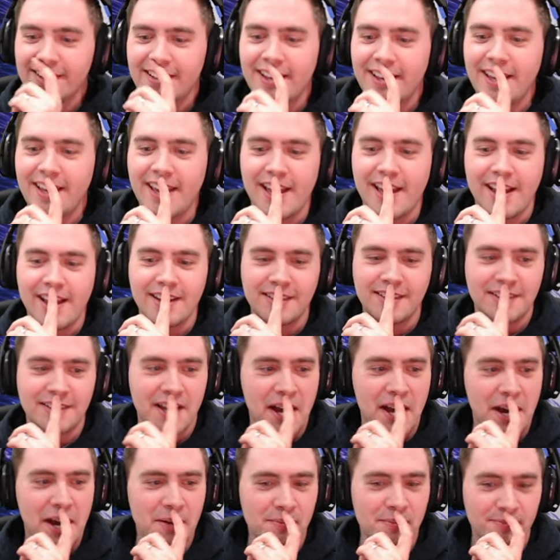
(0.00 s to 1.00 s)
and
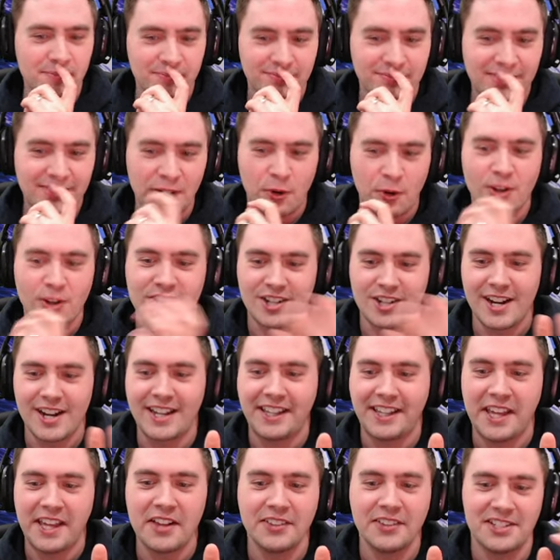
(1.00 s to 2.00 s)
um they were all trying to
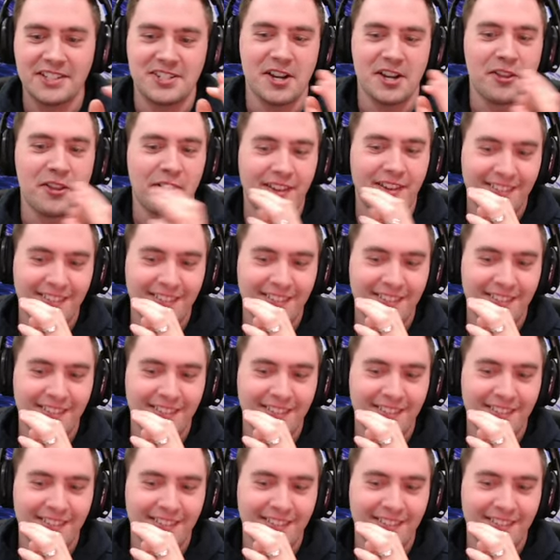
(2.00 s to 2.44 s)
kill each other.